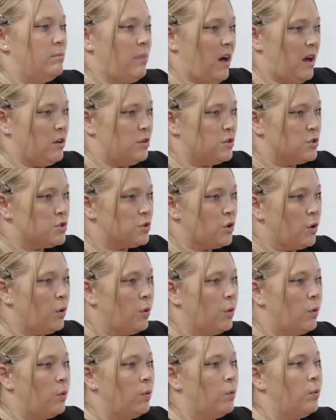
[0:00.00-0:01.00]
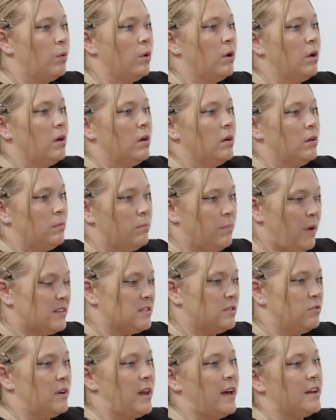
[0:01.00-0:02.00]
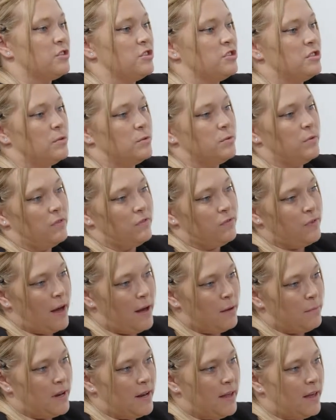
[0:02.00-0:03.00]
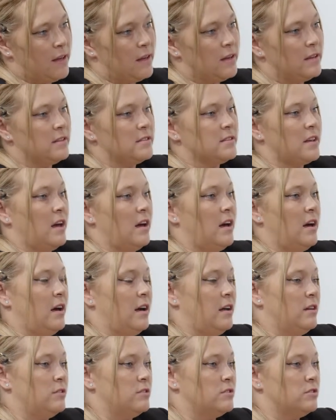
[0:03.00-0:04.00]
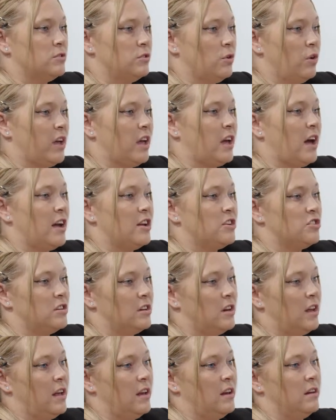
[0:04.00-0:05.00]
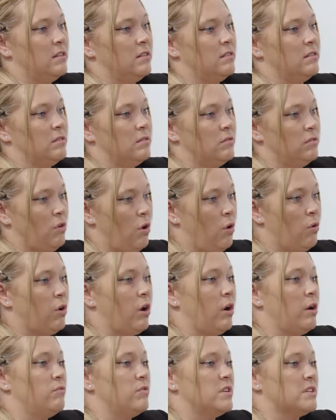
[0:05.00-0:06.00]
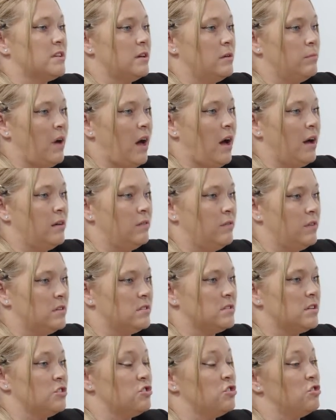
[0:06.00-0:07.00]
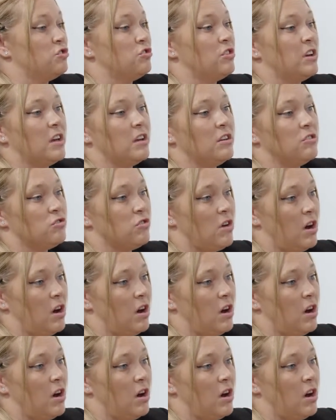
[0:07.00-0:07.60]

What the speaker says: back at school, better relationships with families, and not engaging in ongoing risky behaviours such as drink and